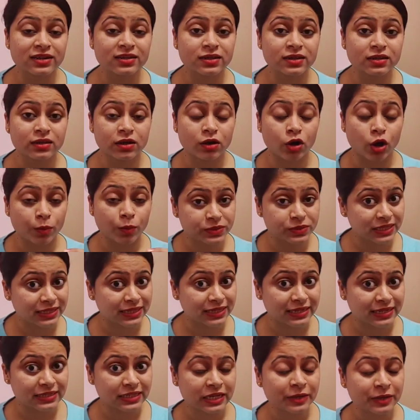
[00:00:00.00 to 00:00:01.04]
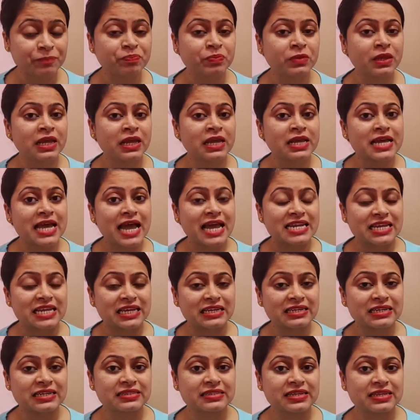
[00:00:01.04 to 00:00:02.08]
obscenity and
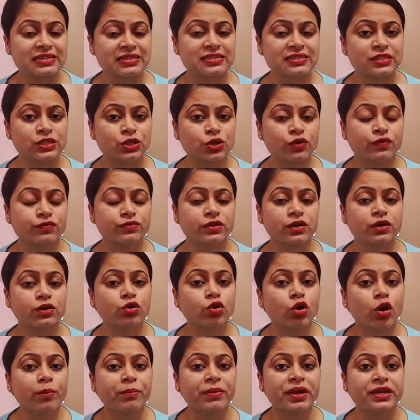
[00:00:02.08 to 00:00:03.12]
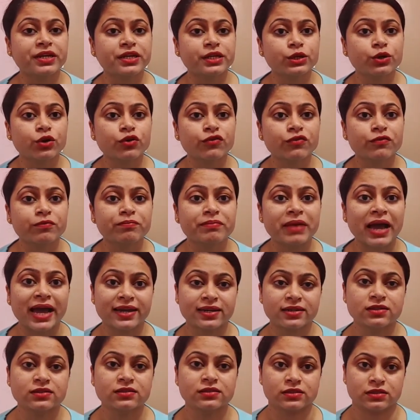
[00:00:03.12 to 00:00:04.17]
indecency of the comedy of
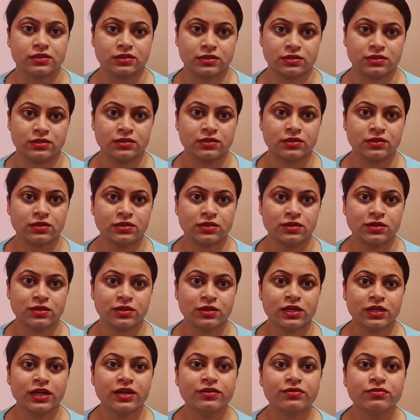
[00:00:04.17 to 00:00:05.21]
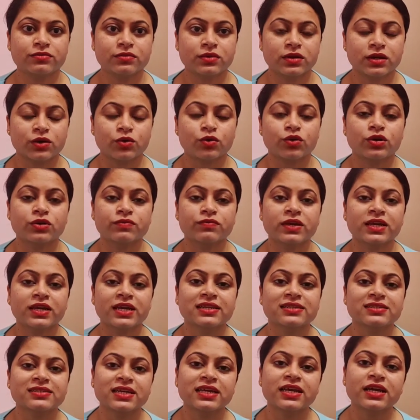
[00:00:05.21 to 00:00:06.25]
manners in, or we can
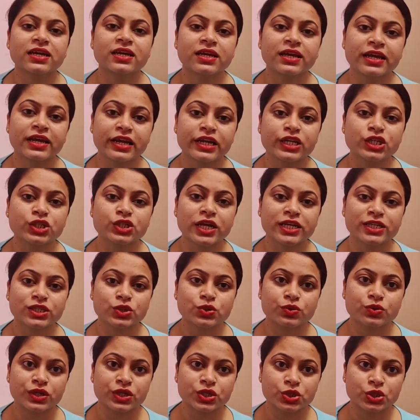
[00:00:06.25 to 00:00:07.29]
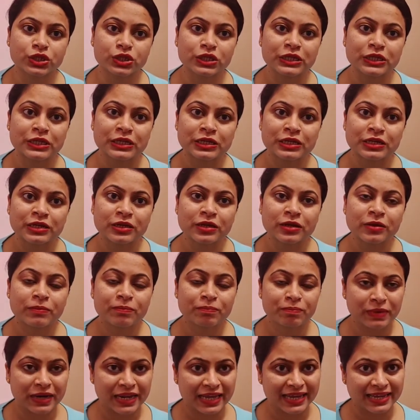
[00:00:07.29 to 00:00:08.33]
say, English Restoration
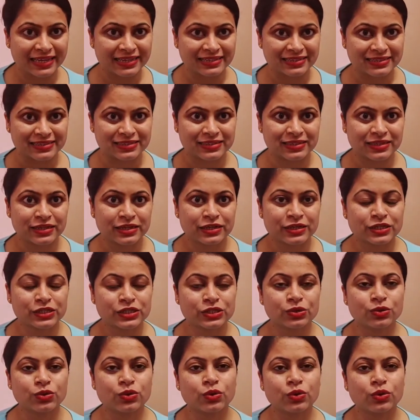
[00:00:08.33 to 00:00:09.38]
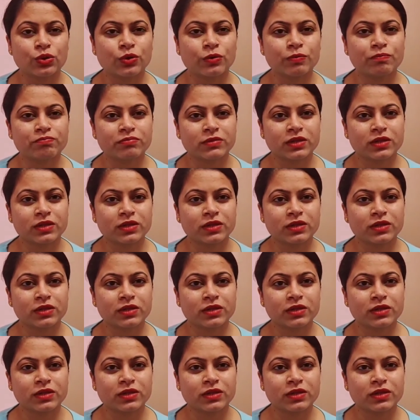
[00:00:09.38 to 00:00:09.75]
plays. So